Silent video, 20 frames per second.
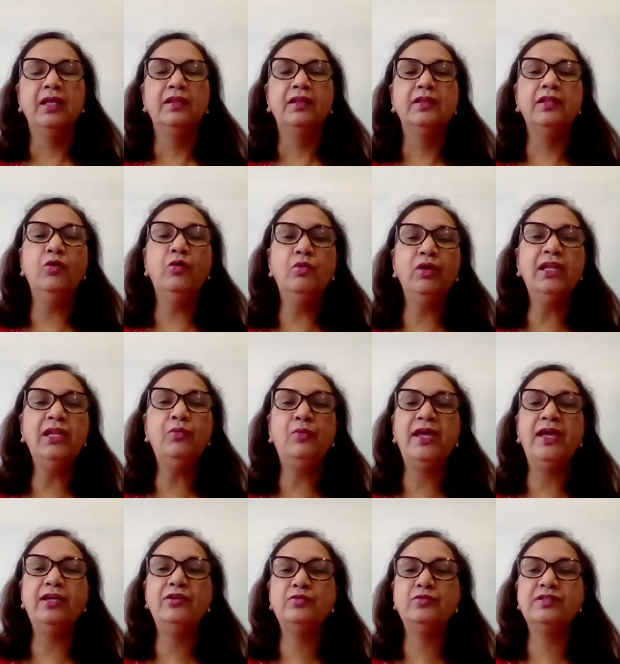The only
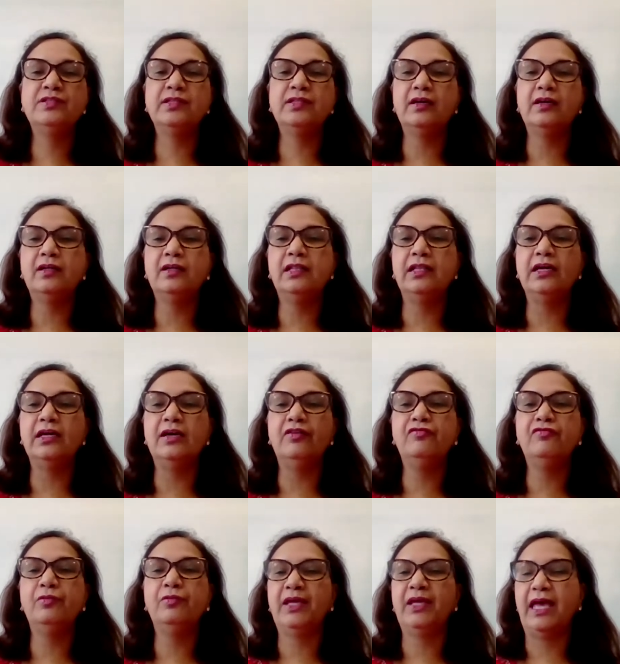way to steer clear
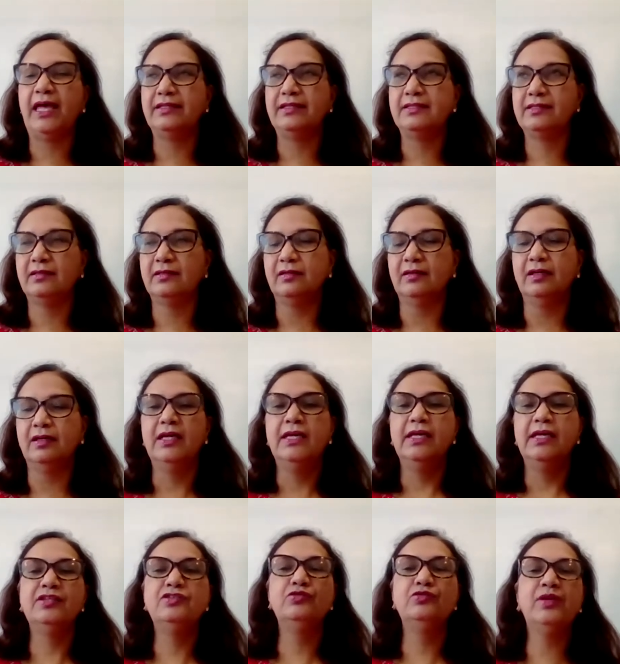from cancer
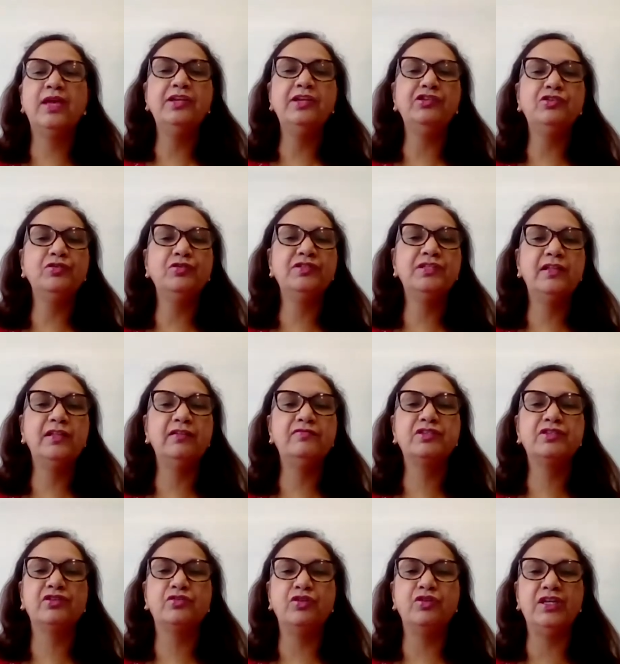is to get yourself
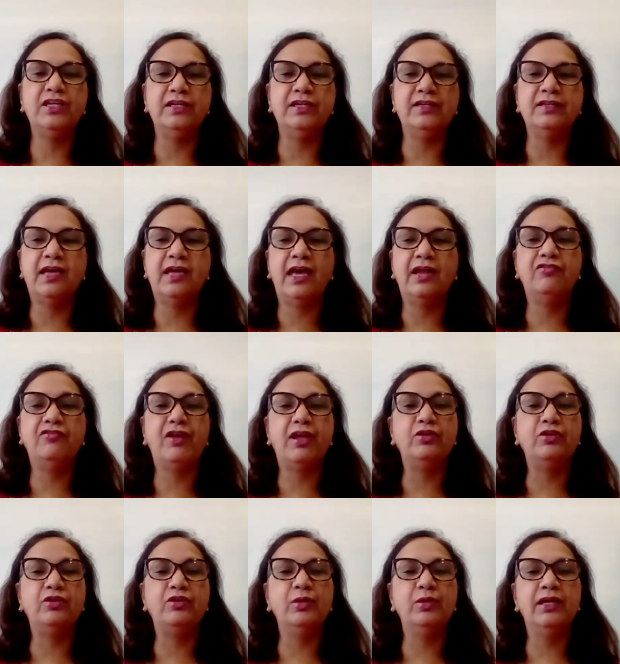screened at
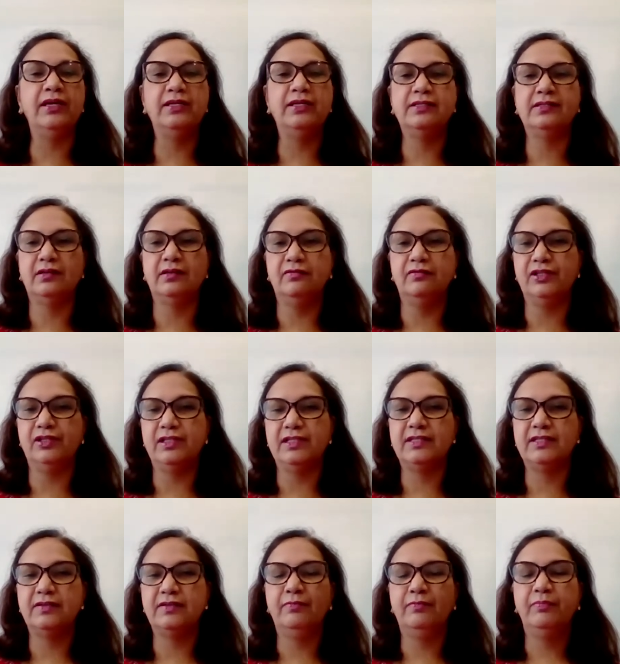regular
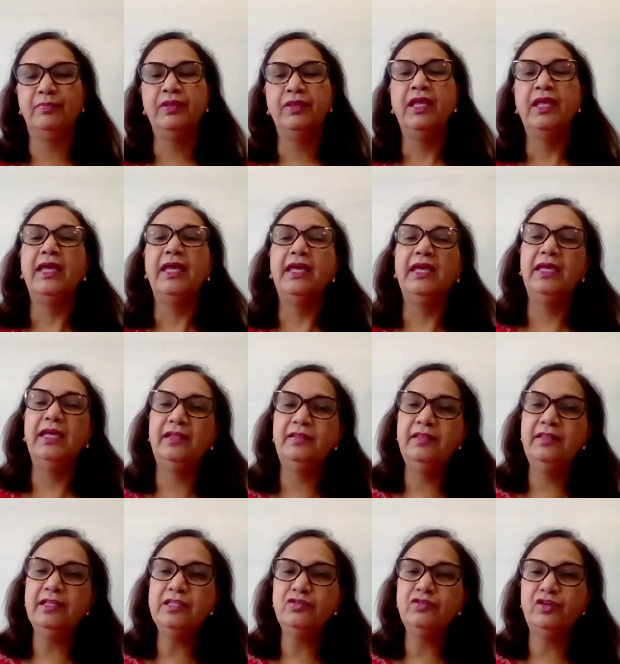intervals. In
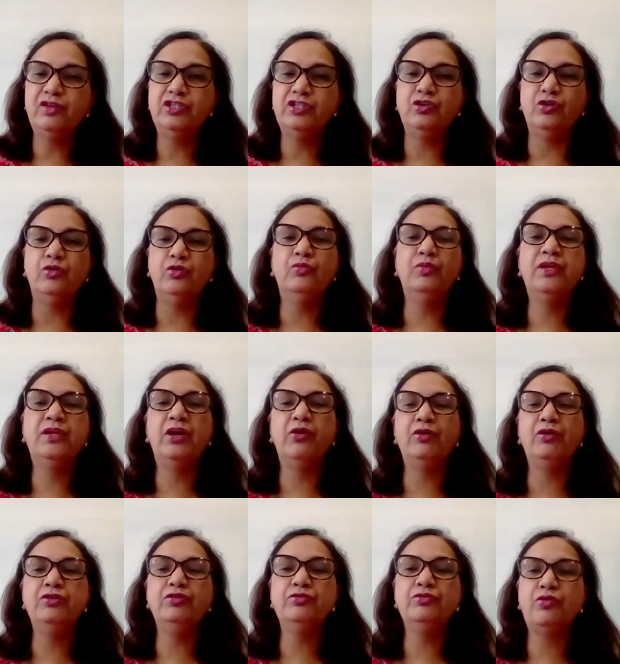this video, we are
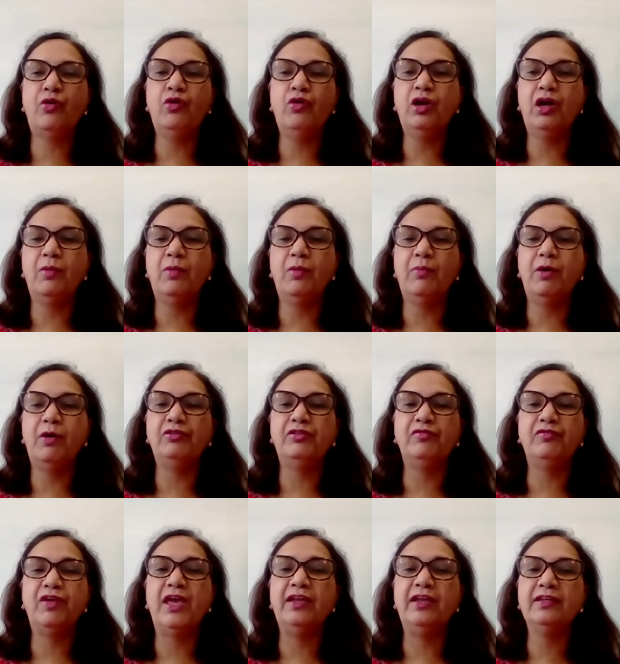going to talk about the
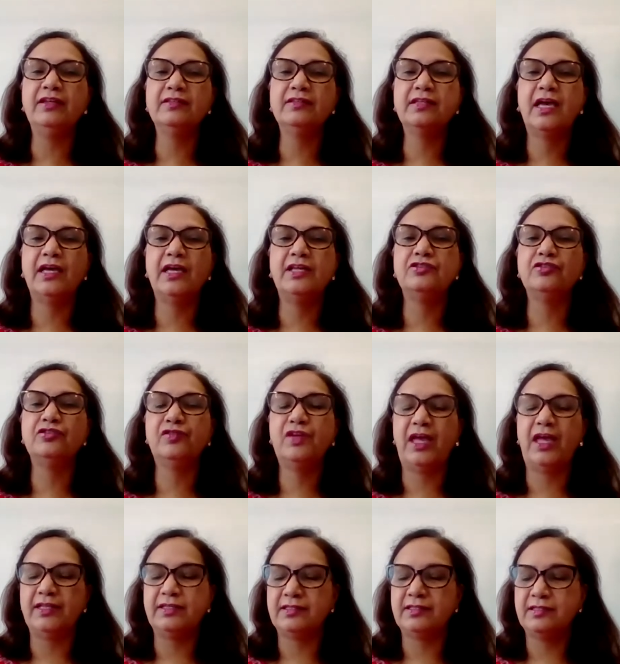various kinds of
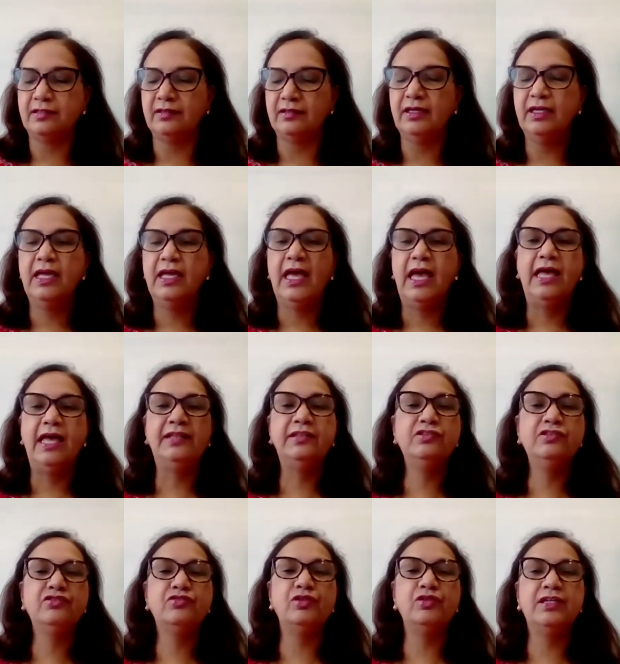cancer and the
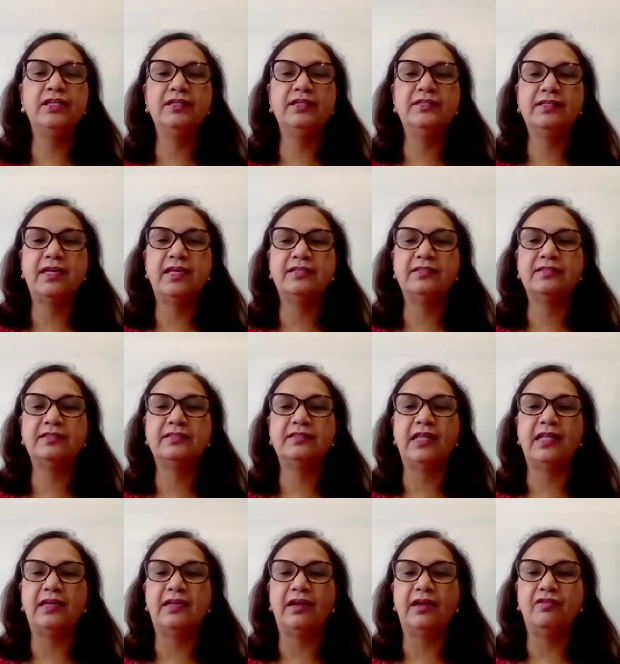screening tests
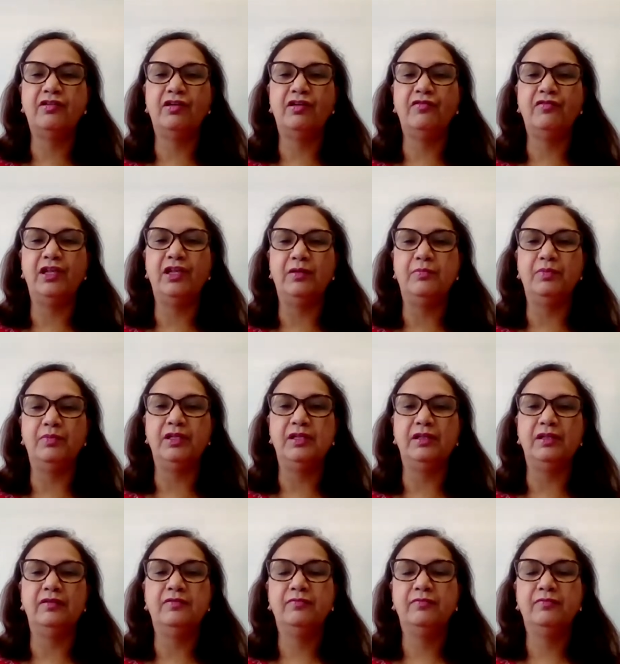that are available.